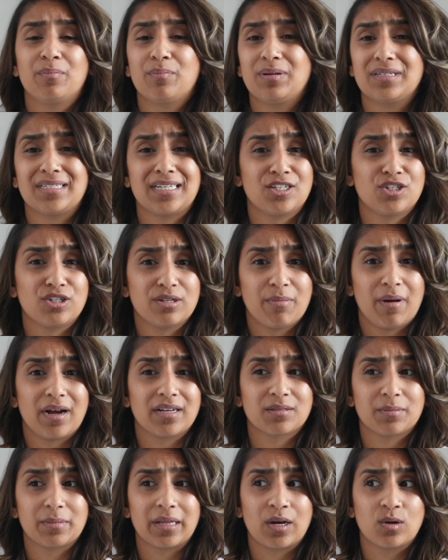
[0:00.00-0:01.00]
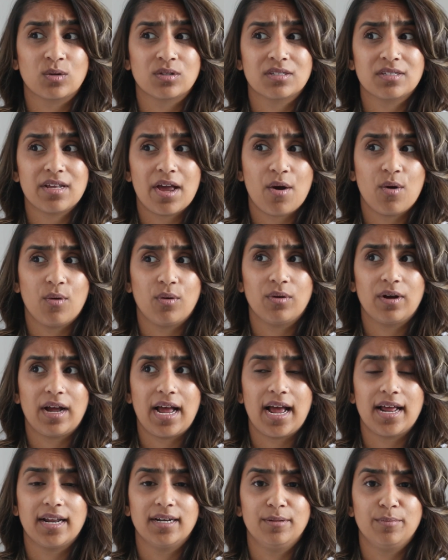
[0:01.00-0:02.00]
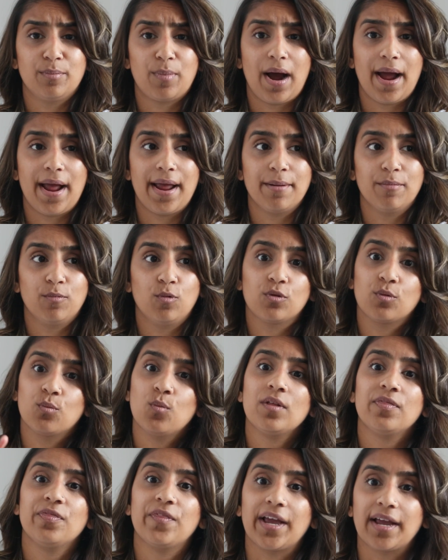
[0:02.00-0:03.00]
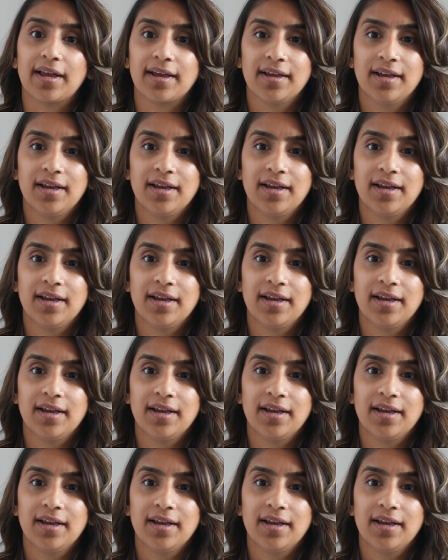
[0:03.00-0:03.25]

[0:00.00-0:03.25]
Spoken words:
potentially buy something on sale and buy more than one thing,